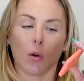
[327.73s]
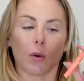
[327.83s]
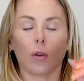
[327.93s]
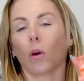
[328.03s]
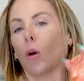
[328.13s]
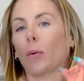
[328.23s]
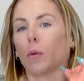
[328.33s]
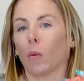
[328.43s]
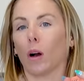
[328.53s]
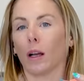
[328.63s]
when you
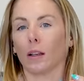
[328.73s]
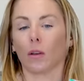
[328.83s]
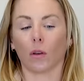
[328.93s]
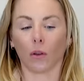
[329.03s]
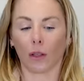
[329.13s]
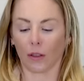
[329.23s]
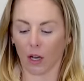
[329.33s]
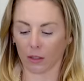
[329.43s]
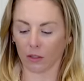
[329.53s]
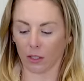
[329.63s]
open one, you don't let the
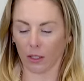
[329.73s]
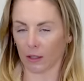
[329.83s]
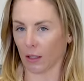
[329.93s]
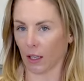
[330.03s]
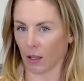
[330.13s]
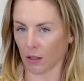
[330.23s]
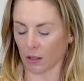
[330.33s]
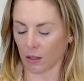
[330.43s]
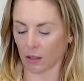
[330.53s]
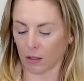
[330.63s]
oxygen get to the
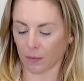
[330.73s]
others.